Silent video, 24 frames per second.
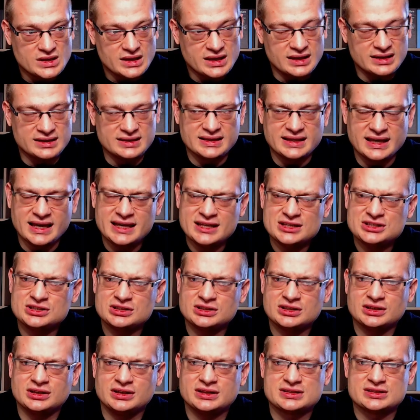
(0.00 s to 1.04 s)
engaging
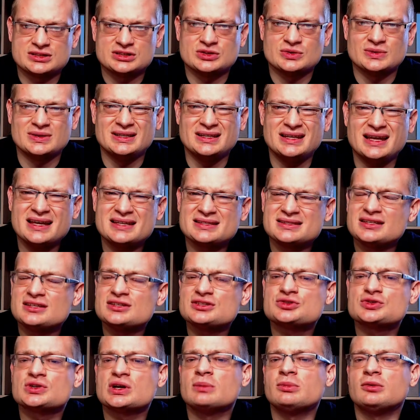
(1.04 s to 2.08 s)
to listen to, and yes, it
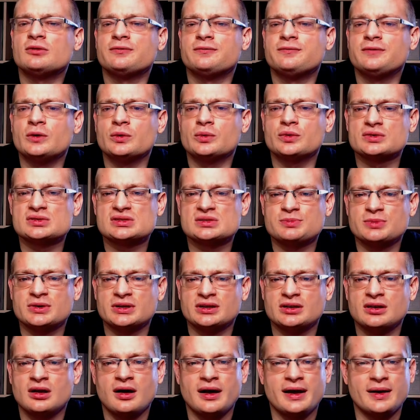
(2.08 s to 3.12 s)
is treble focused,
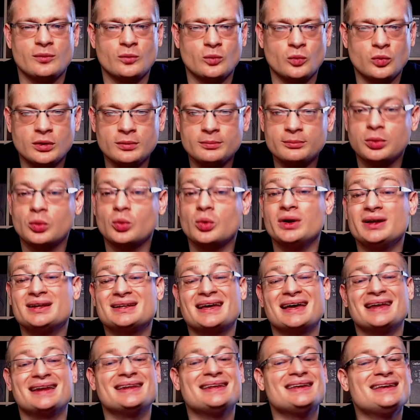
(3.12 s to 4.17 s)
but not at one point
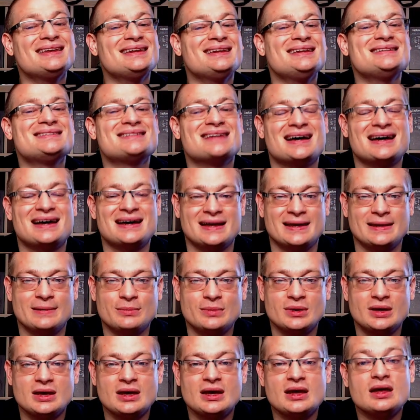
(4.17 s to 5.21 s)
at any
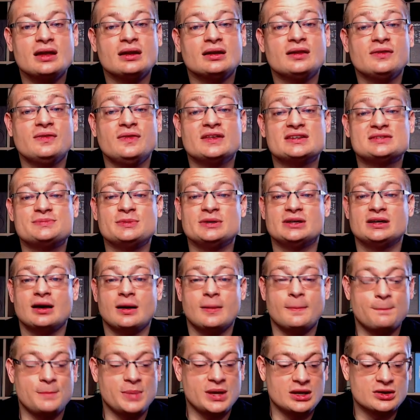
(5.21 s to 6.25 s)
time did this
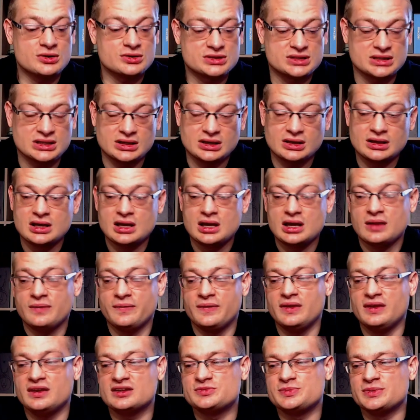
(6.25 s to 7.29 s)
become piercing,
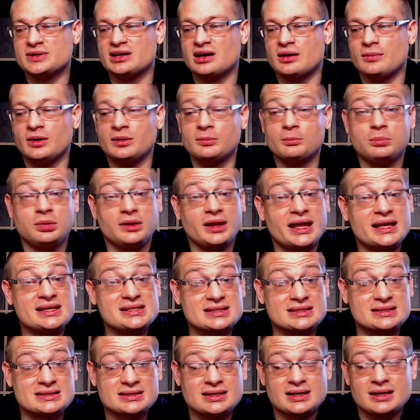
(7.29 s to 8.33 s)
did this become
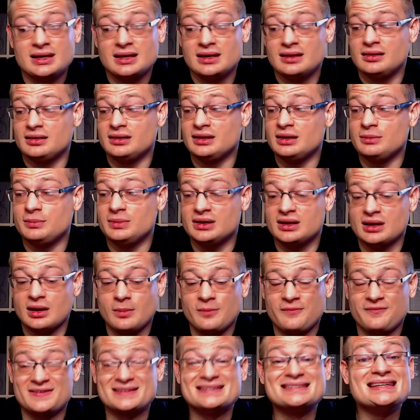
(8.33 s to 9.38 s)
unpleasant, did it
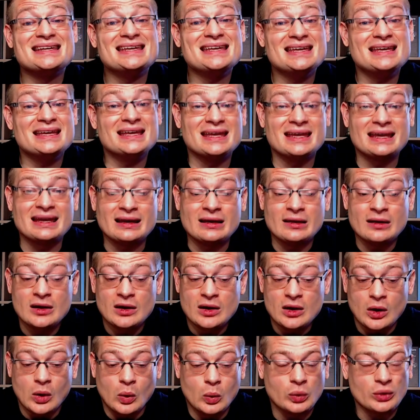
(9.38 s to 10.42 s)
become fatiguing,
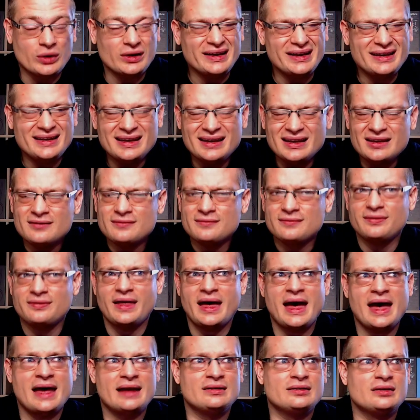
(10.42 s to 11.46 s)
or any of
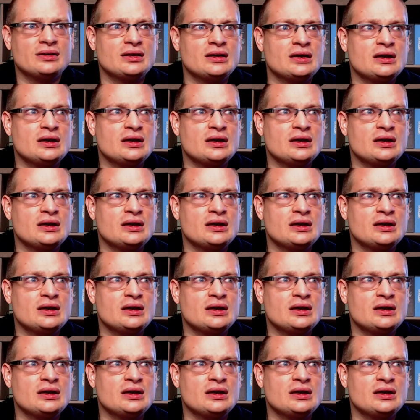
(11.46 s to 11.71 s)
that